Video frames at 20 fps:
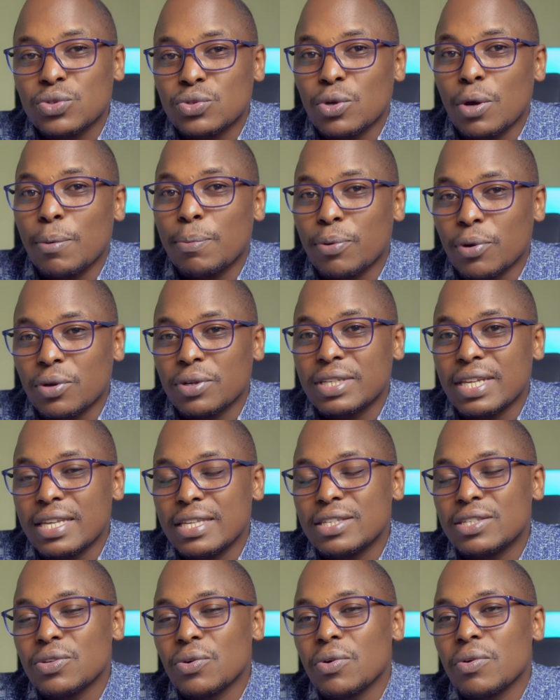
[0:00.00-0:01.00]
store
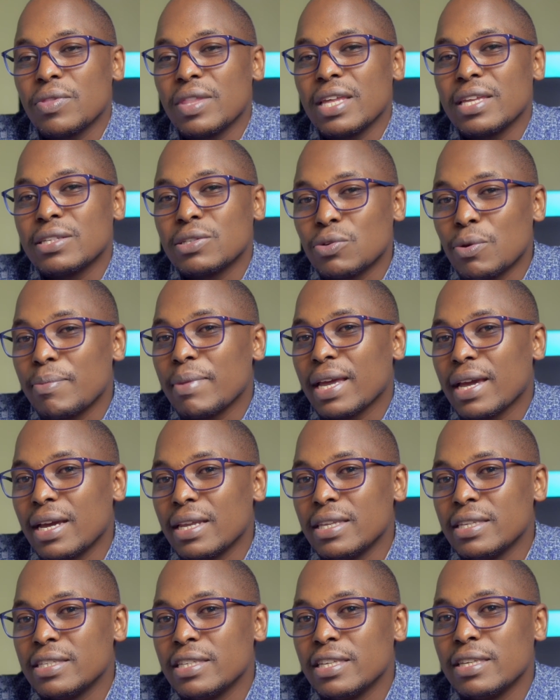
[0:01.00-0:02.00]
proteins, so there is no
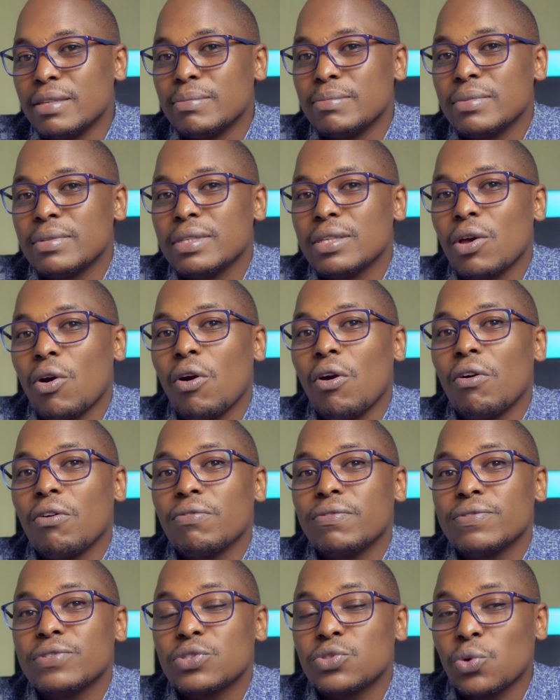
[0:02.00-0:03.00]
mechanisms
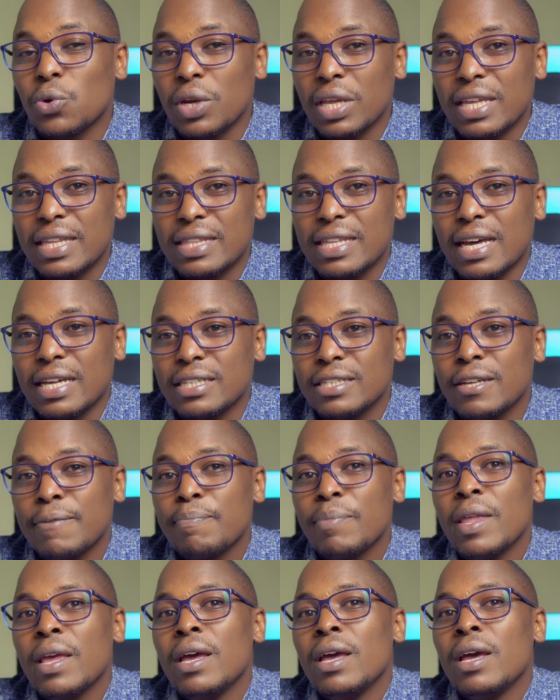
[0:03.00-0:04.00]
of storing that.
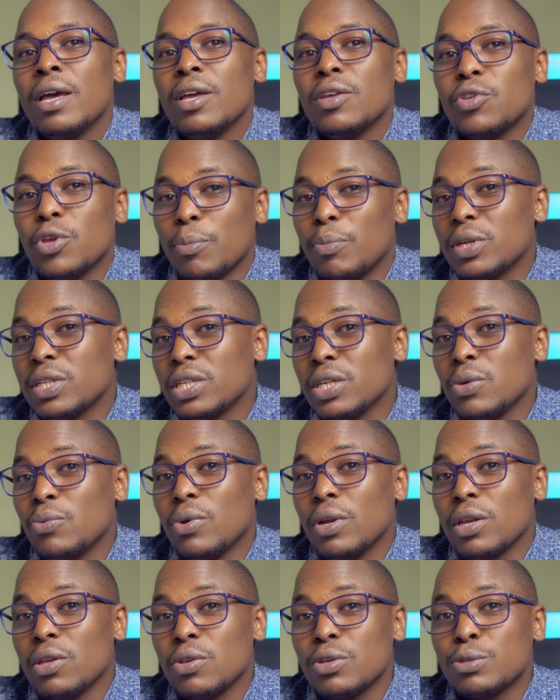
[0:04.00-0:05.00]
Your body
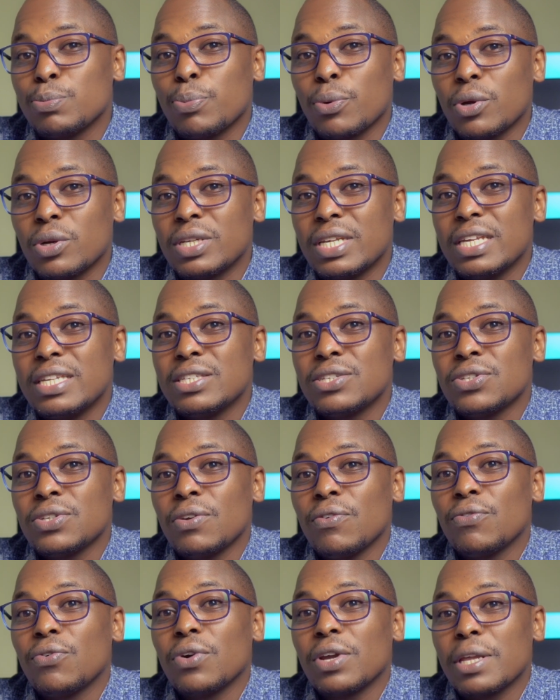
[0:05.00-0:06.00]
will use proteins
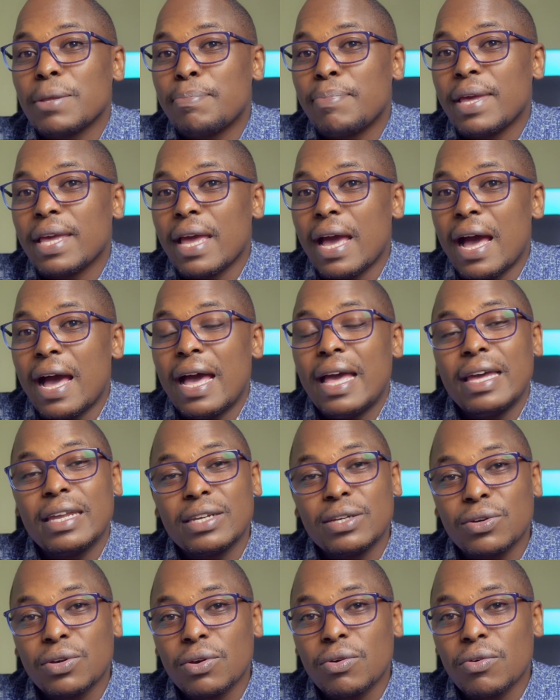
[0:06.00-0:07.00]
for repair
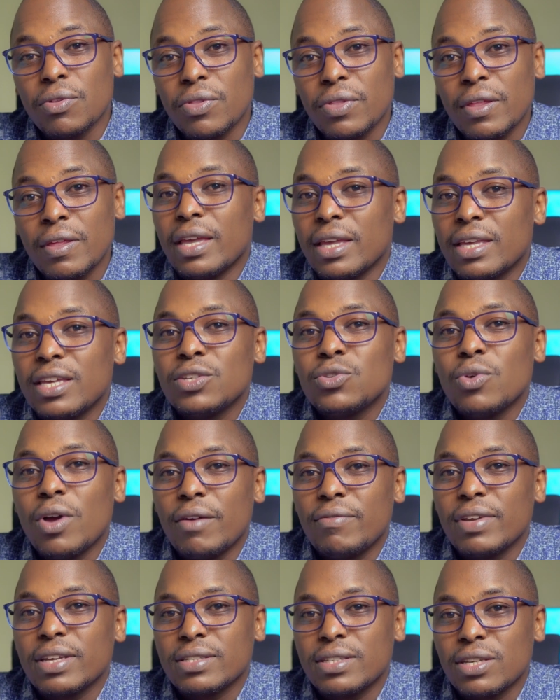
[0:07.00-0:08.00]
and growth. In case you
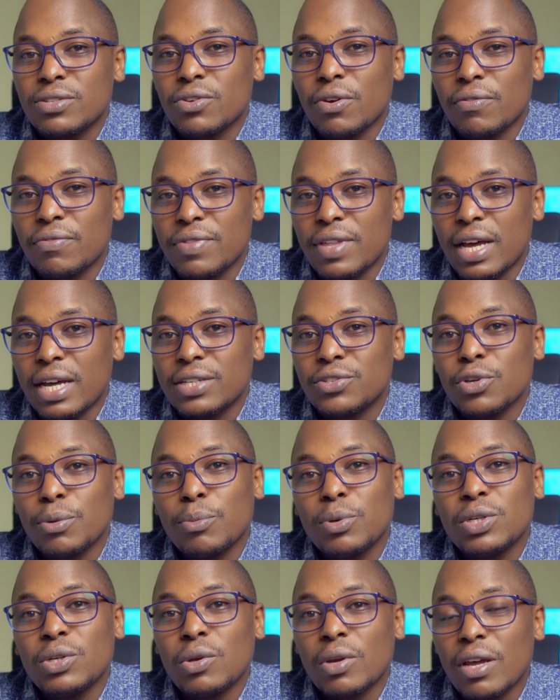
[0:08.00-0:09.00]
have excess of that, your
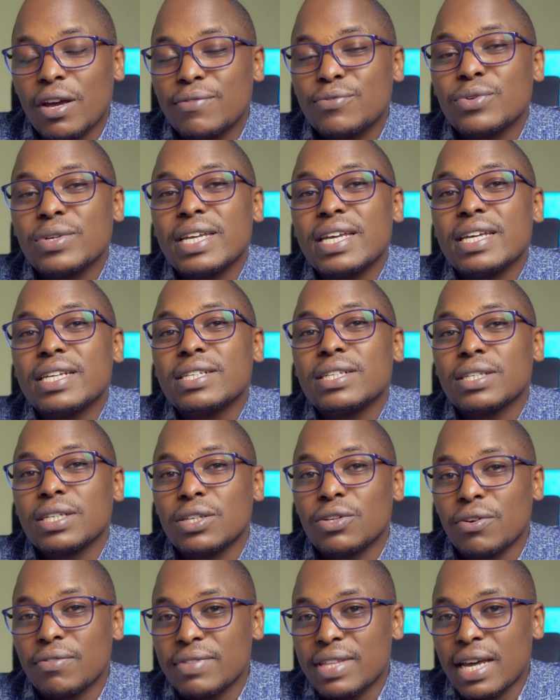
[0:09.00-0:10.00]
body will have to get
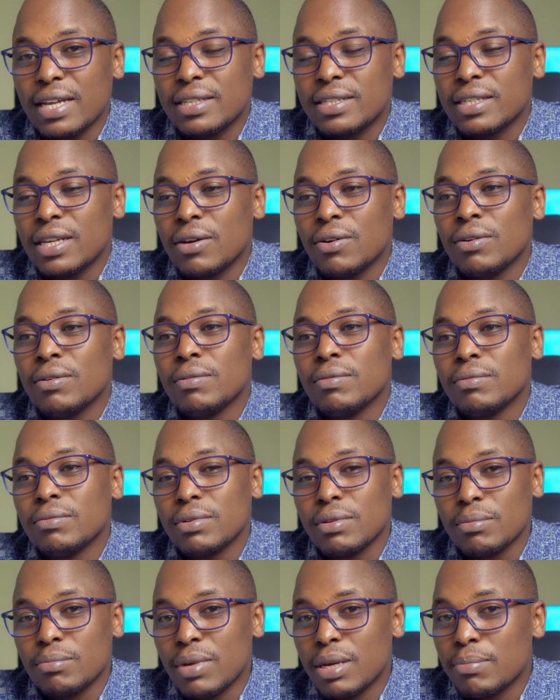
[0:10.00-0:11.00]
rid of that. Now
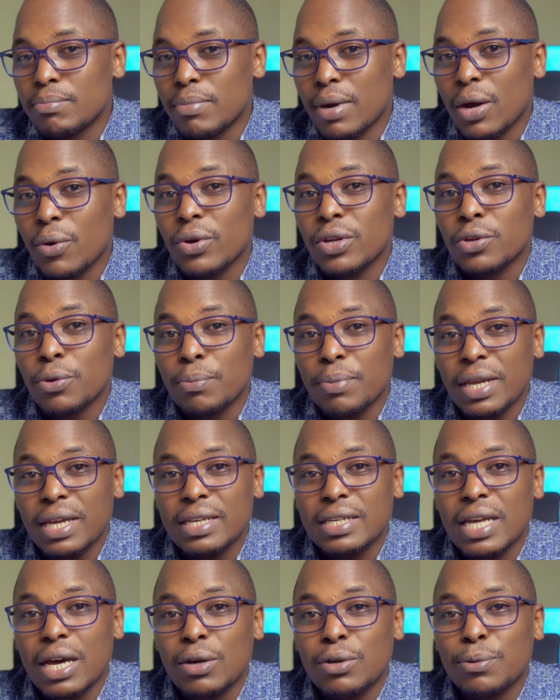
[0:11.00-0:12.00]
remember, when you break
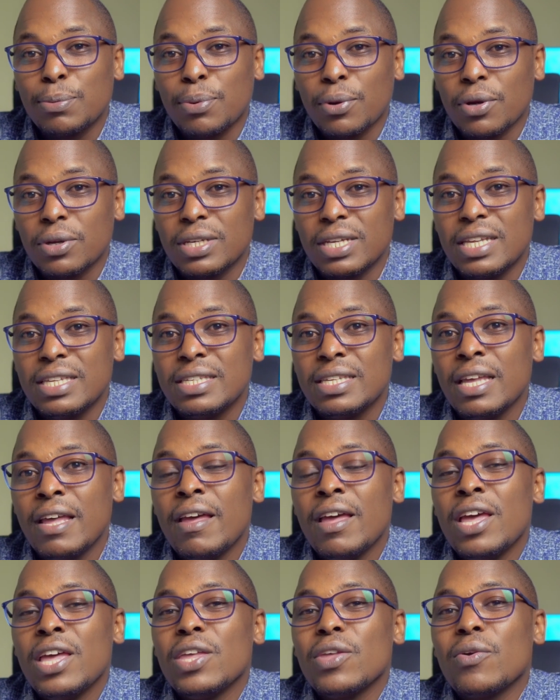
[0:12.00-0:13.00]
down proteins,
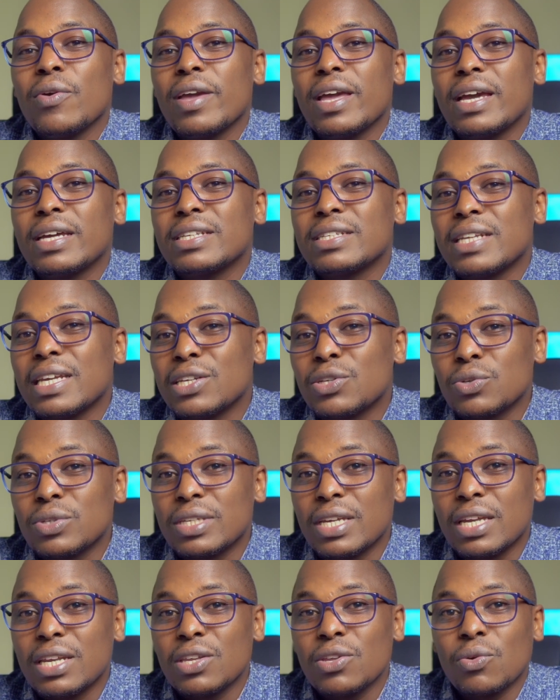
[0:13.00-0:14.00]
you get
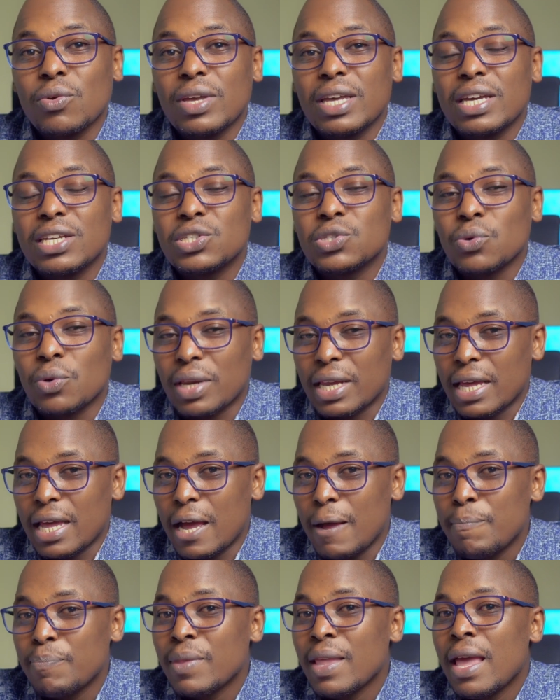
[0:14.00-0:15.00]
nitrogen, you get
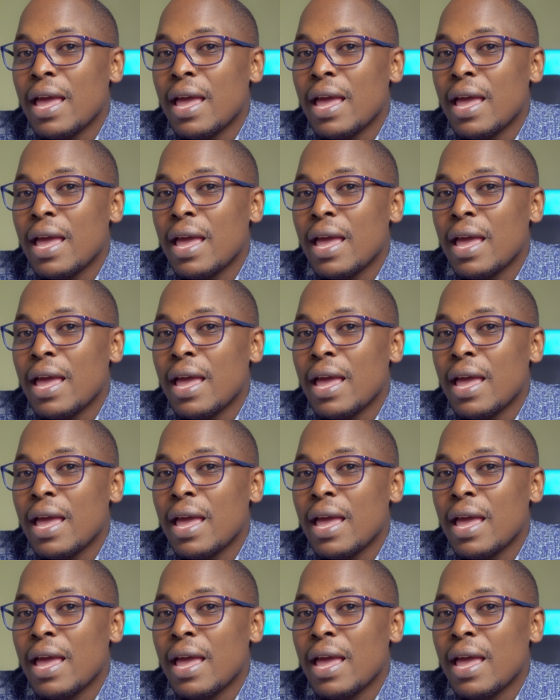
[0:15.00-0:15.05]
urea,